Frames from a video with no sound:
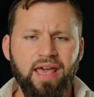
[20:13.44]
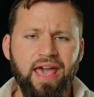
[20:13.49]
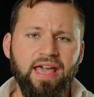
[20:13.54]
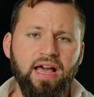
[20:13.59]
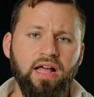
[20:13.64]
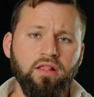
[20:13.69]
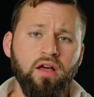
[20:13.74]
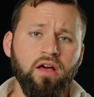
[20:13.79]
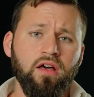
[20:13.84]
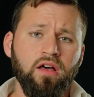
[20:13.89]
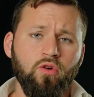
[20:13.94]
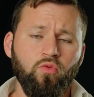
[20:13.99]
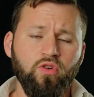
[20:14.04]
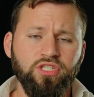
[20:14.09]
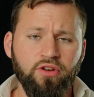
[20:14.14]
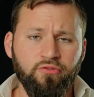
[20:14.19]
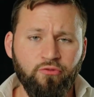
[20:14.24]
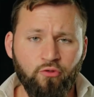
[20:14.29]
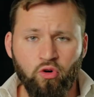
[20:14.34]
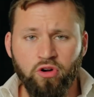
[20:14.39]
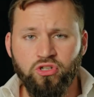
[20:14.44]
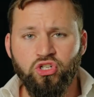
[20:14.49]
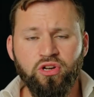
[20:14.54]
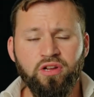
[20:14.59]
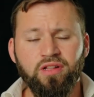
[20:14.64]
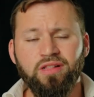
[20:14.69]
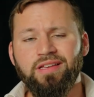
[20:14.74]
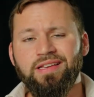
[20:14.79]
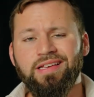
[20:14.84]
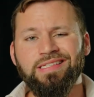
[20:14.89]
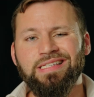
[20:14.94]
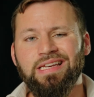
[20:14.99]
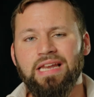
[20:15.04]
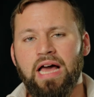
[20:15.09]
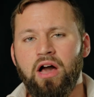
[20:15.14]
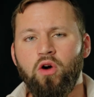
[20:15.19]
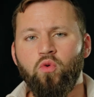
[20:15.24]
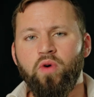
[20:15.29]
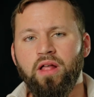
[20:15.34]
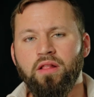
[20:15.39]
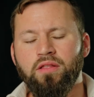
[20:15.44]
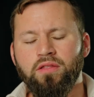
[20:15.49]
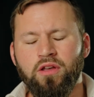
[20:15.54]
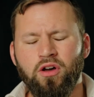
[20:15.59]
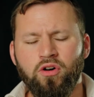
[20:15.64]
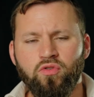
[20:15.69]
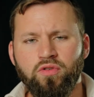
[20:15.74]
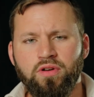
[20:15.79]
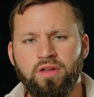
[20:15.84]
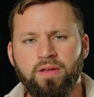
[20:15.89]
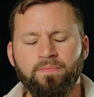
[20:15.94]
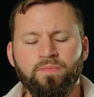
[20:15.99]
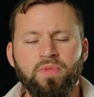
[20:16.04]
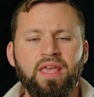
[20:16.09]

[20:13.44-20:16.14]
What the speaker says: A halacha, which unfortunately is not well known,